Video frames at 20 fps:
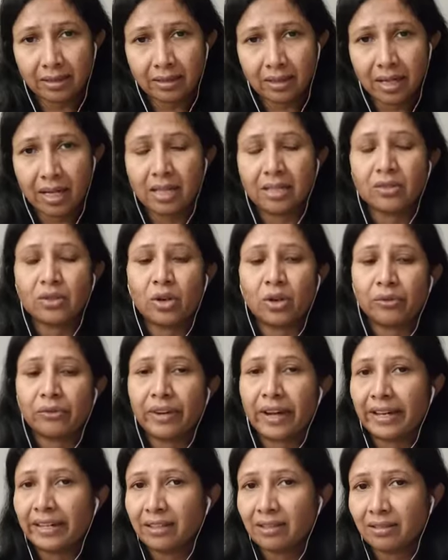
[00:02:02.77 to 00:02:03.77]
stage or
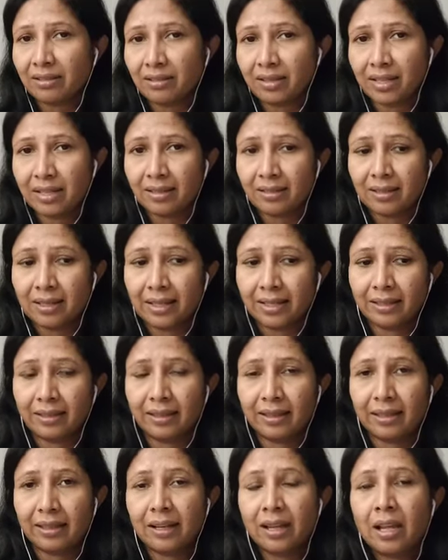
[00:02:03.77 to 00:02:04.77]
final stage, like
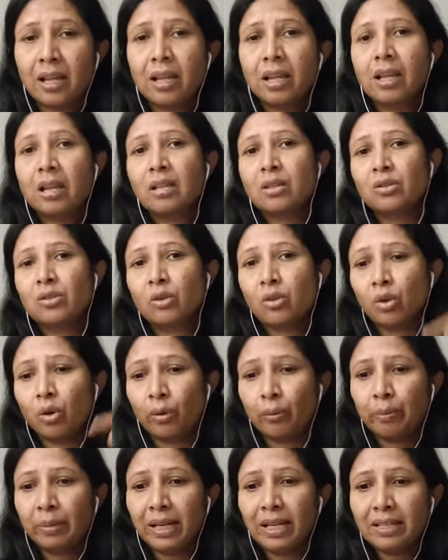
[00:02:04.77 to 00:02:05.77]
that. So
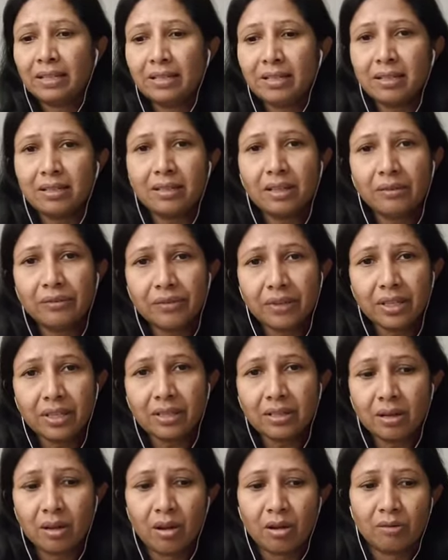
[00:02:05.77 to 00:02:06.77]
Nauplius is the
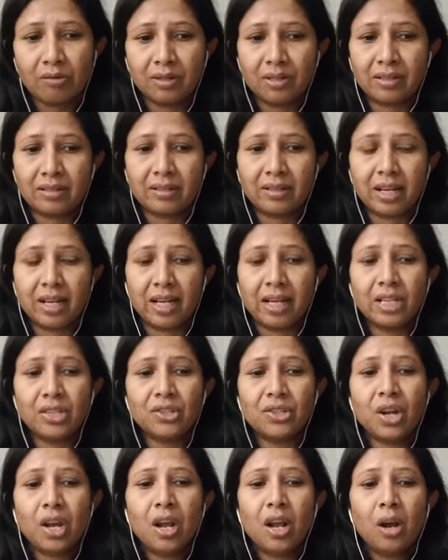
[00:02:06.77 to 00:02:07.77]
first larval
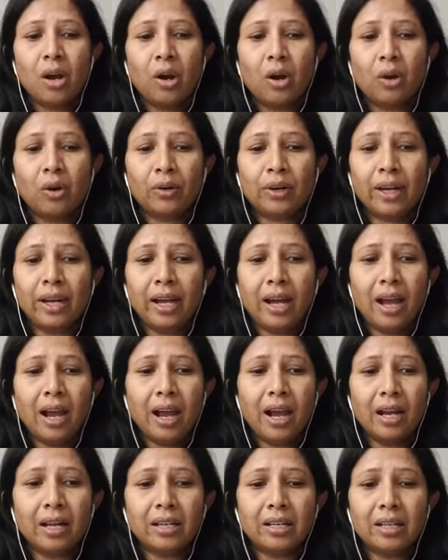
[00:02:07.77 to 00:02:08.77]
stage. Okay,
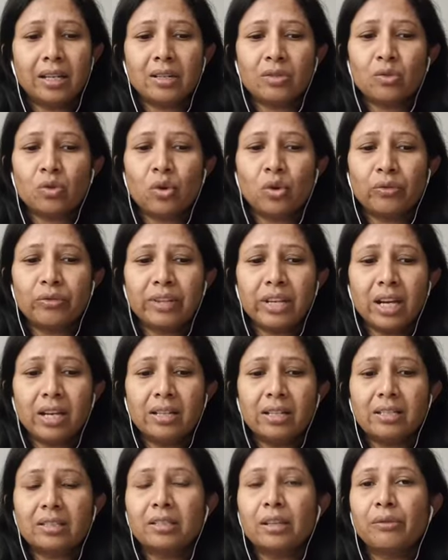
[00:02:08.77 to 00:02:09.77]
and a
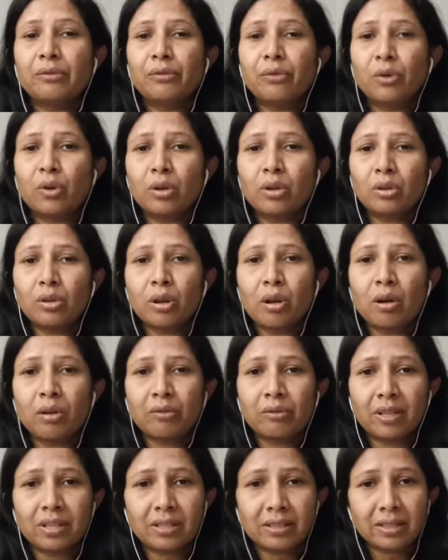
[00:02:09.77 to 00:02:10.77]
Zoea is the fourth
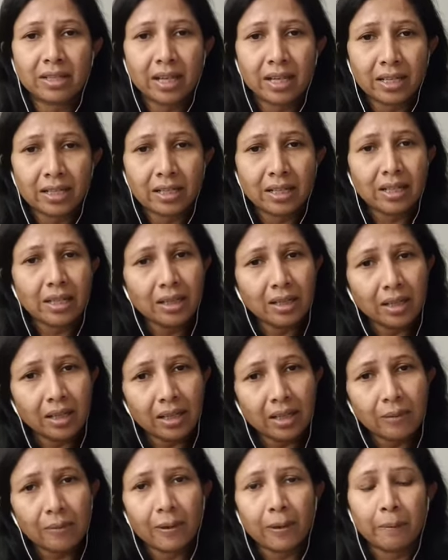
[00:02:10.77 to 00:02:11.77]
larval stage in the
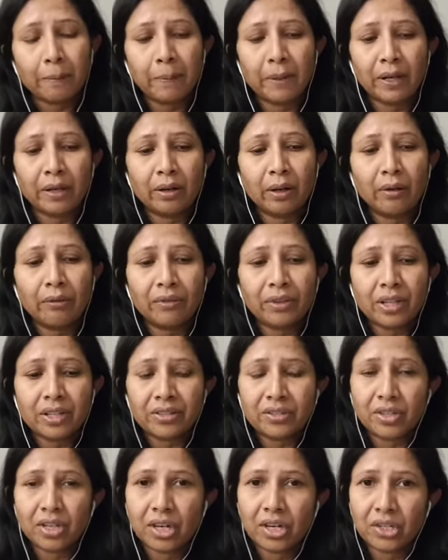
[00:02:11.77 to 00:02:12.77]
development of
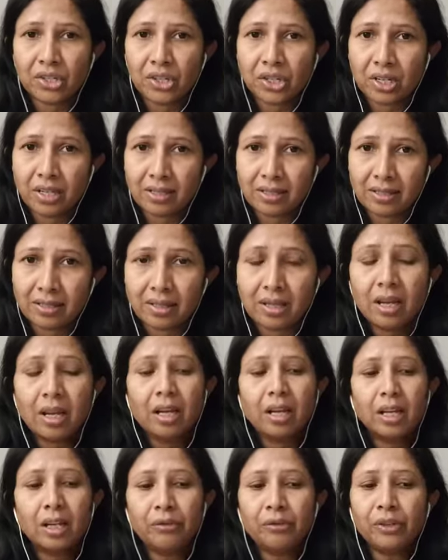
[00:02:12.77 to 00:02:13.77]
crustaceans.
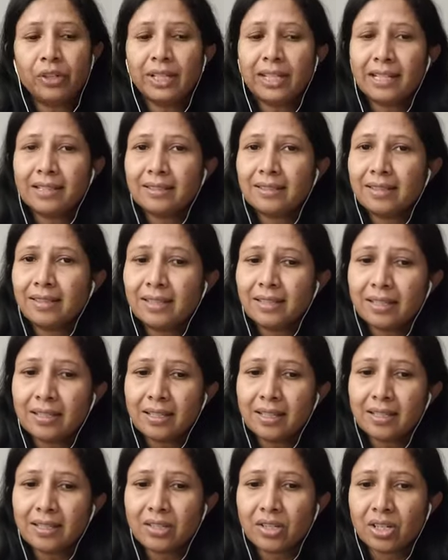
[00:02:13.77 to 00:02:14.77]
If you consider
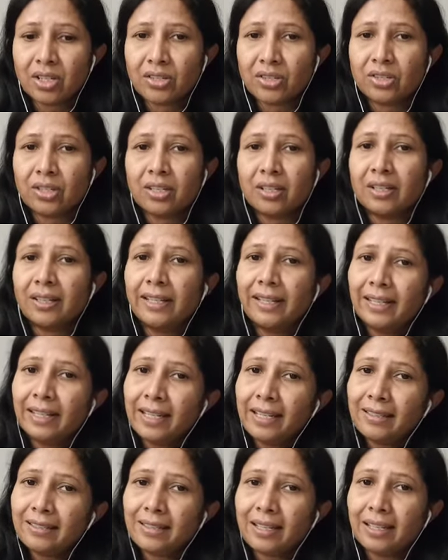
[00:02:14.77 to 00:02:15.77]
the structure,
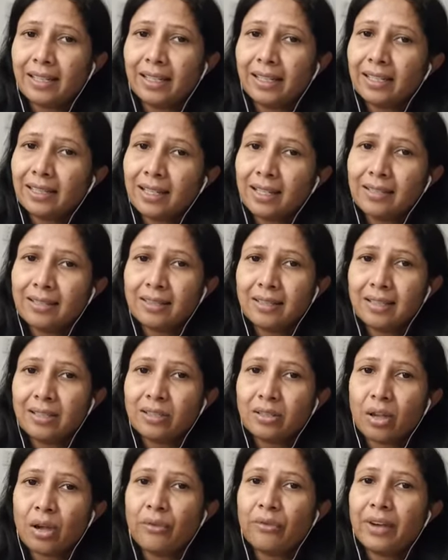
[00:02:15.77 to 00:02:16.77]
it
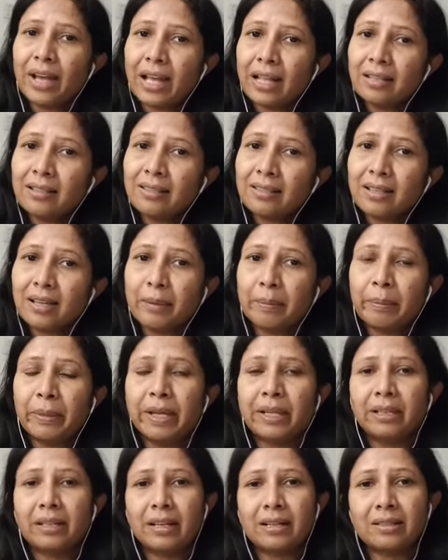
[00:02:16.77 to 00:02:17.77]
consists of
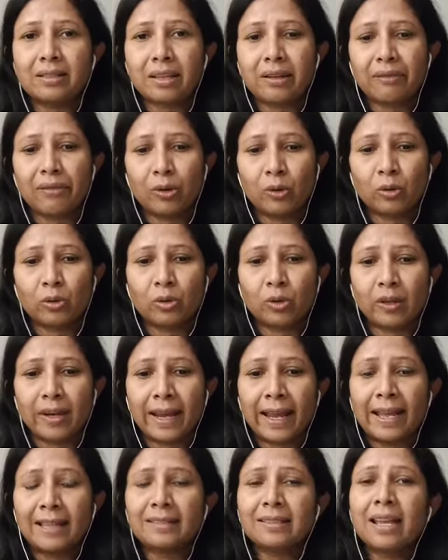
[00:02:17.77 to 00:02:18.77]
unsegmented
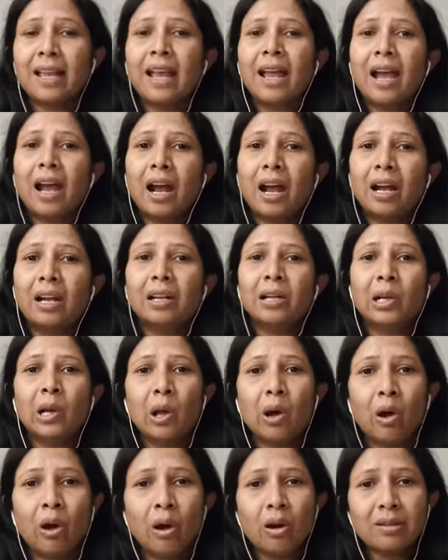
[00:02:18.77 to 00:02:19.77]
cephalothorax and
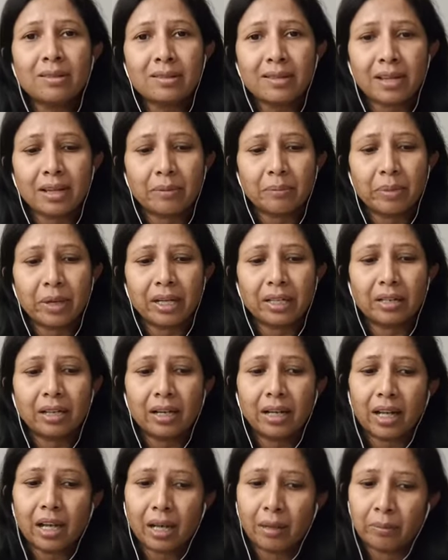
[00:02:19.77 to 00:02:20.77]
long
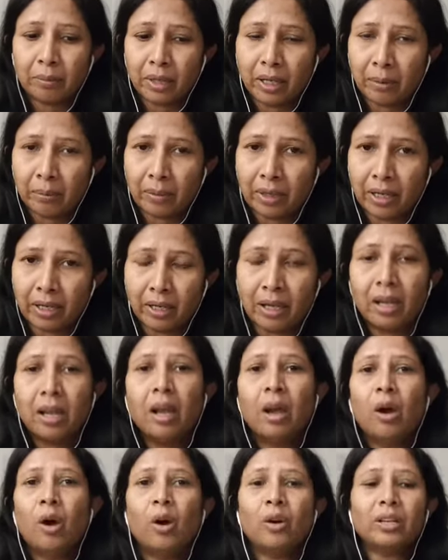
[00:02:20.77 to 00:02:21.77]
segmented abdomen.
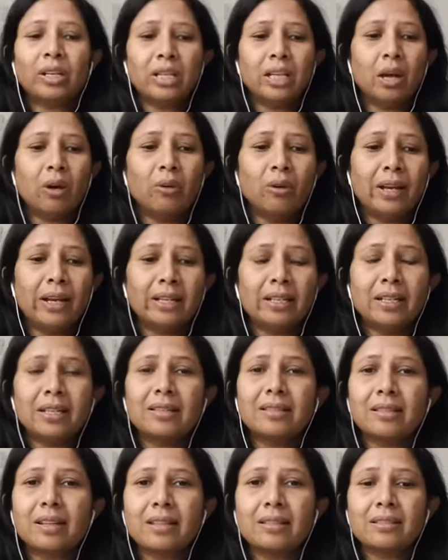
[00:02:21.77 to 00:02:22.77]
Okay, now let
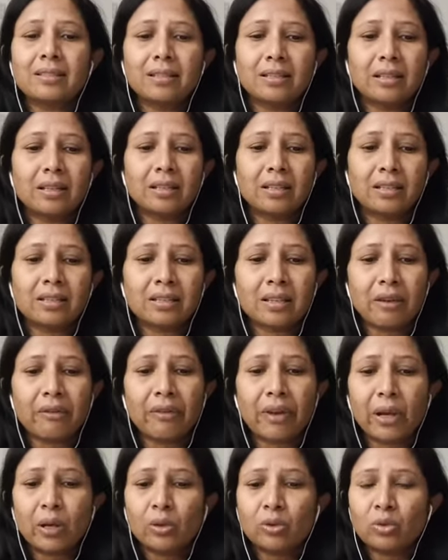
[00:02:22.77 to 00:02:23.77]
us consider the
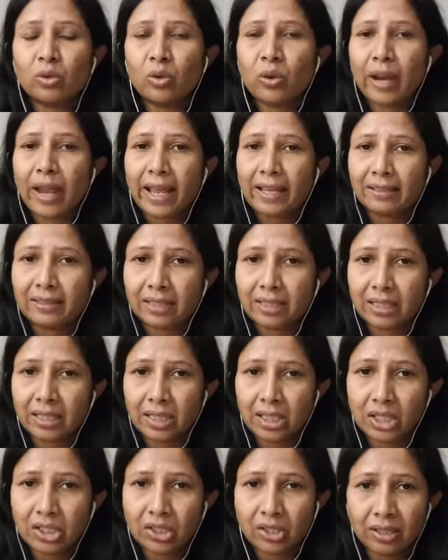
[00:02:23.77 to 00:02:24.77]
cephalothoracic
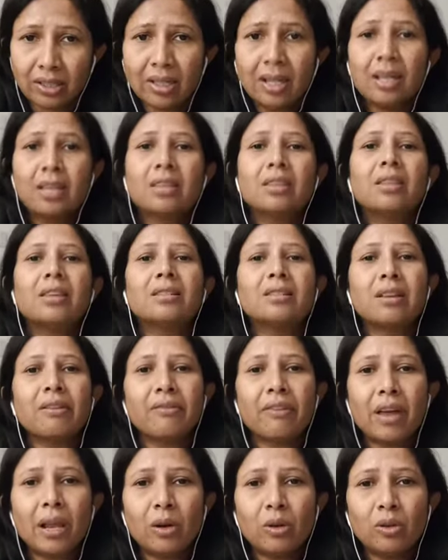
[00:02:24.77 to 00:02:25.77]
region. The
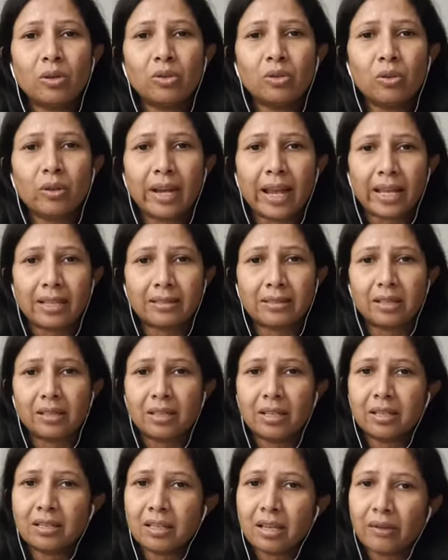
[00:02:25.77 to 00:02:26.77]
cephalothorax,
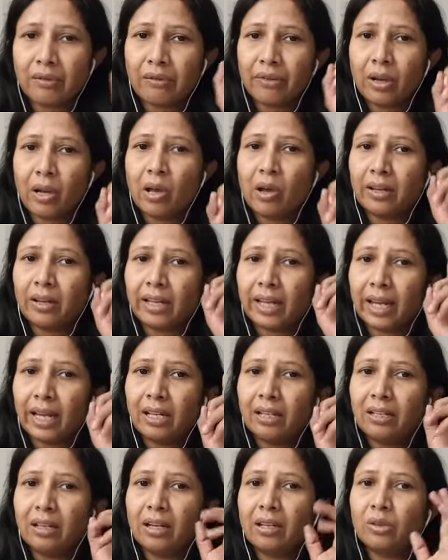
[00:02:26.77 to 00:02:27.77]
that is cephalon,
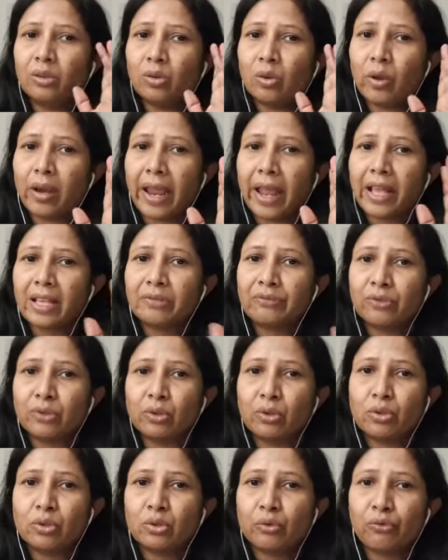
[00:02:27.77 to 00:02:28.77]
head and thorax
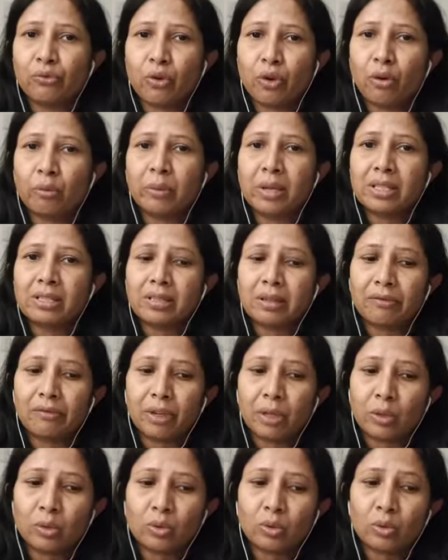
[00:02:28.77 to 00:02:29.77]
fused to form a
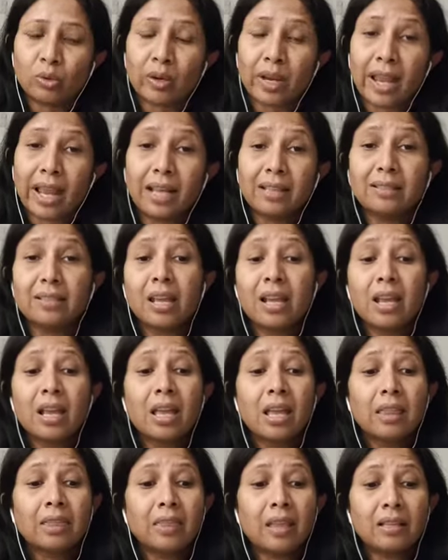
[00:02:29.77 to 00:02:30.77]
cephalothorax.
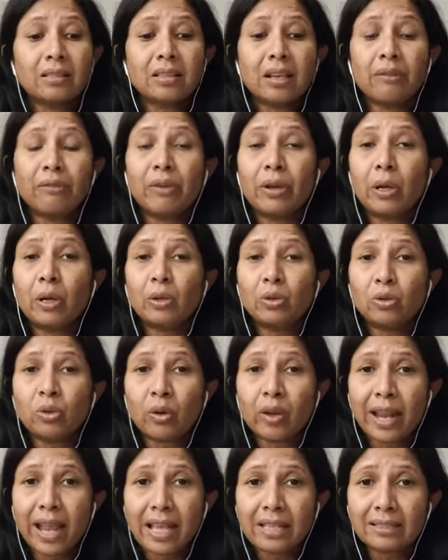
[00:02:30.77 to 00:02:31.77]
The
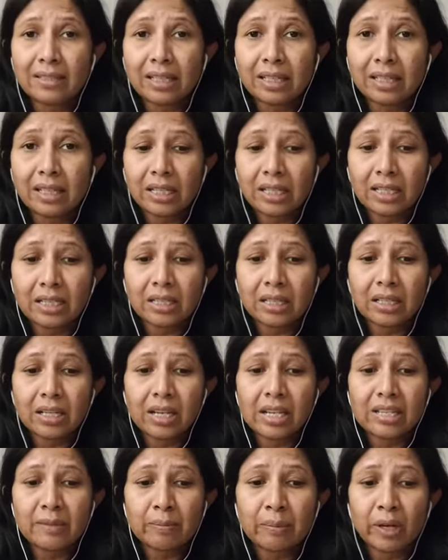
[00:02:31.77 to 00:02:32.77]
cephalothoracic region
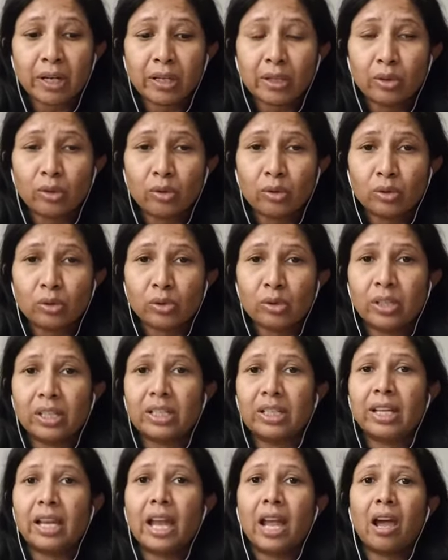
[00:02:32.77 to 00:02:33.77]
is produced
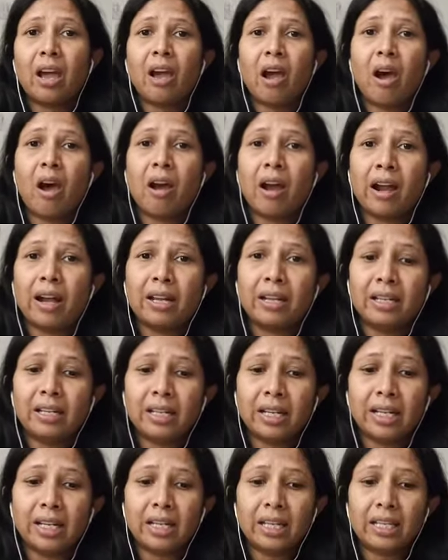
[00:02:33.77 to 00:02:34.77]
into a
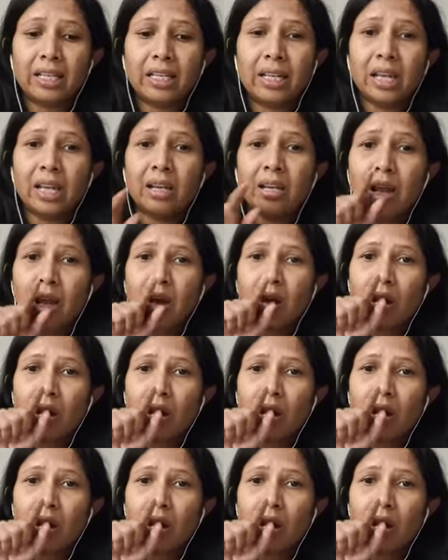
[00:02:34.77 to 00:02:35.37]
anterior